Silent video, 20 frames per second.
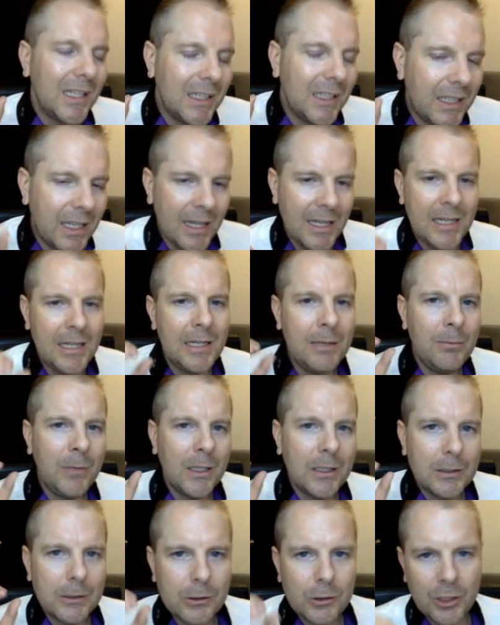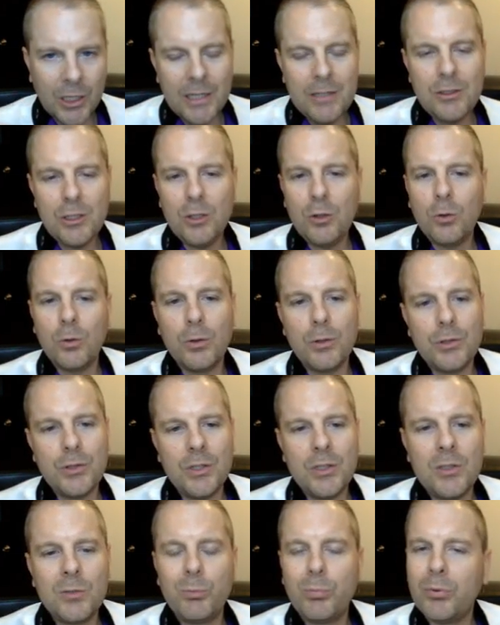Game-changing
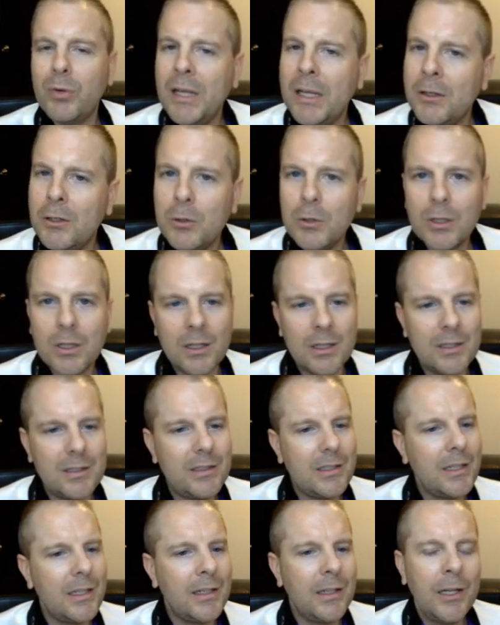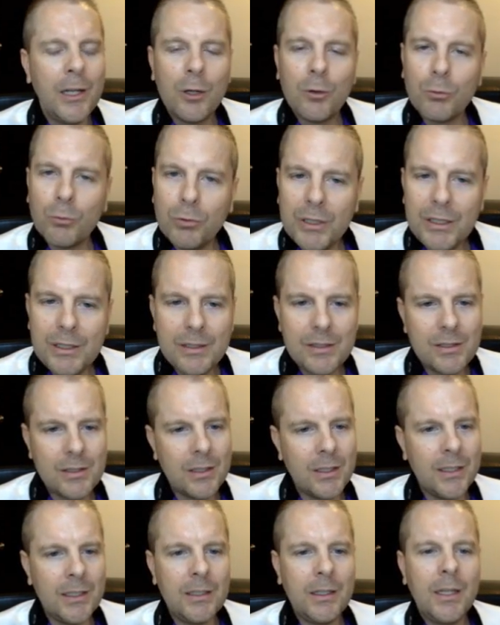courses, brand new content,
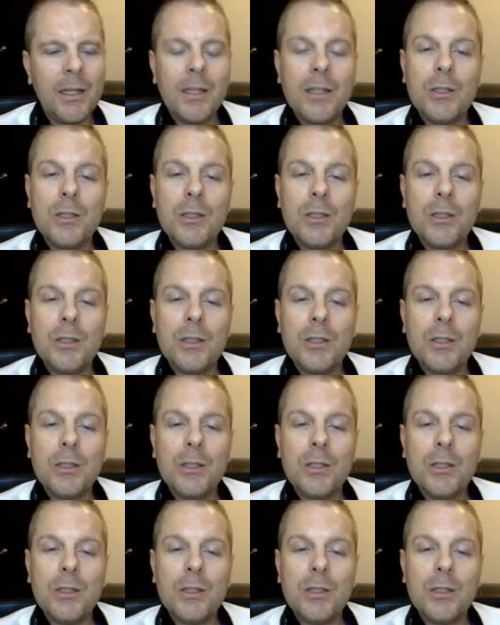redesign.